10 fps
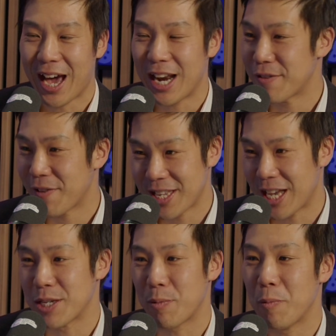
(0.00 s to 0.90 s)
And it's
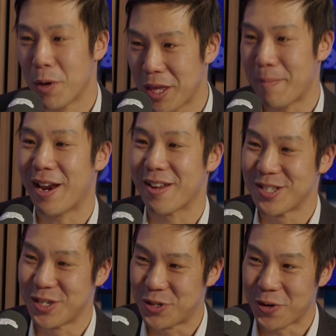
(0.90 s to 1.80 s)
fantastic. We want the
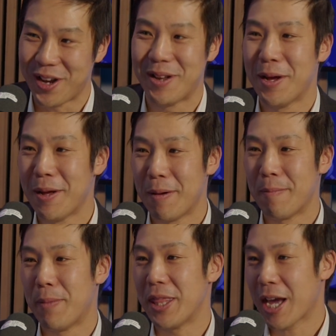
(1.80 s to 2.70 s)
Americans to join.
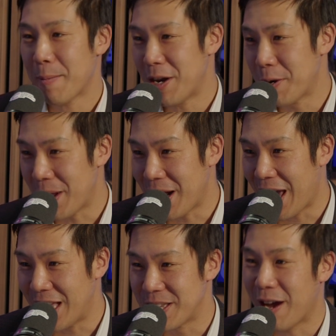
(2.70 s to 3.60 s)
But they're coming a little bit
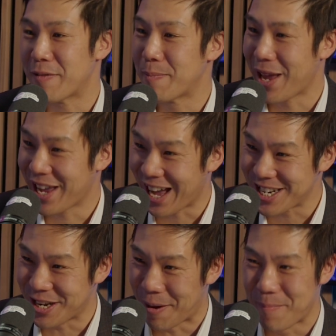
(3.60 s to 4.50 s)
late. They have to play
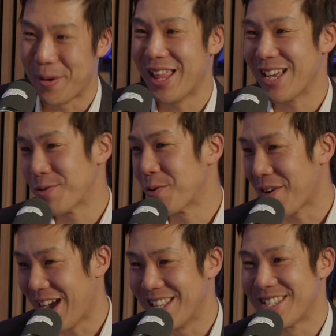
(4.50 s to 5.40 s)
catch up. But that's all
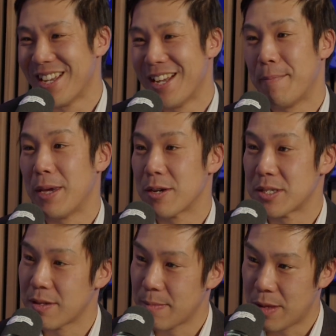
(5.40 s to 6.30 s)
great
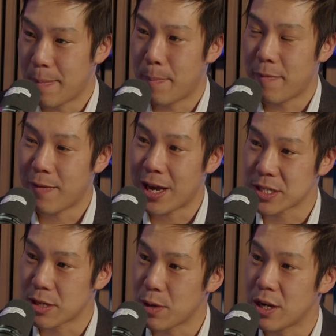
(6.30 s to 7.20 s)
because the
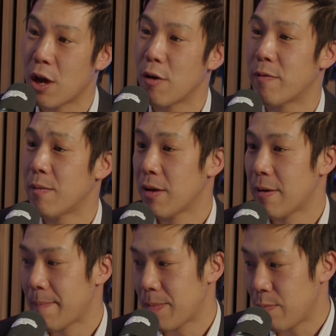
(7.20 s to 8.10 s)
faster we know,
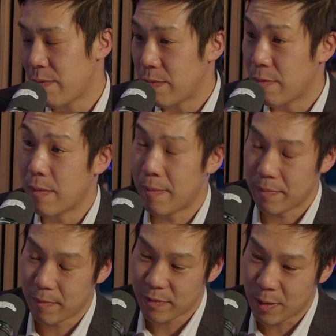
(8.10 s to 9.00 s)

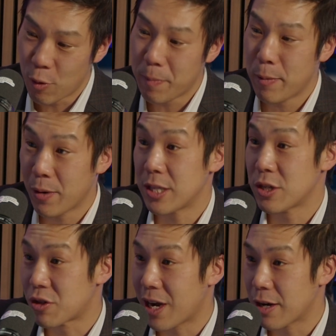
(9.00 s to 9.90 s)
the more people get into
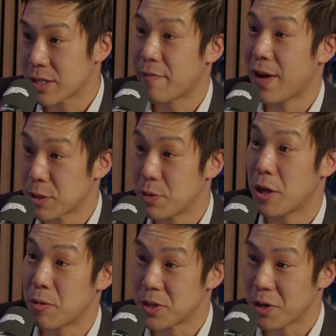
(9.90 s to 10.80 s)
the trials, the faster we
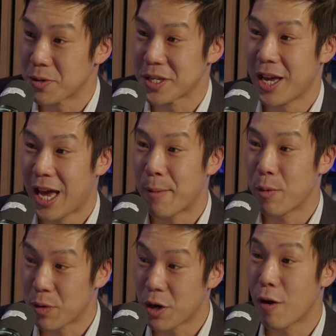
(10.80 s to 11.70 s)
know the results, and we
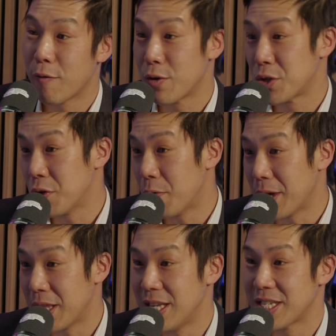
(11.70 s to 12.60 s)
will know for sure
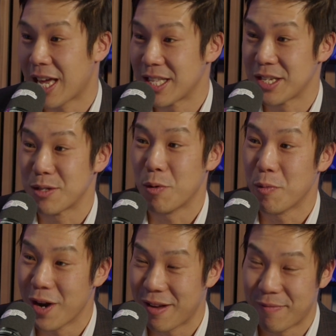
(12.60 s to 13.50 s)
whether these cancers will
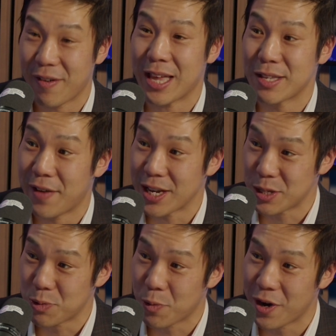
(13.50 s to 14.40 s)
work, the cancer
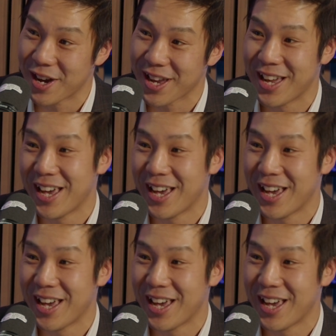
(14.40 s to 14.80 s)
vaccines work,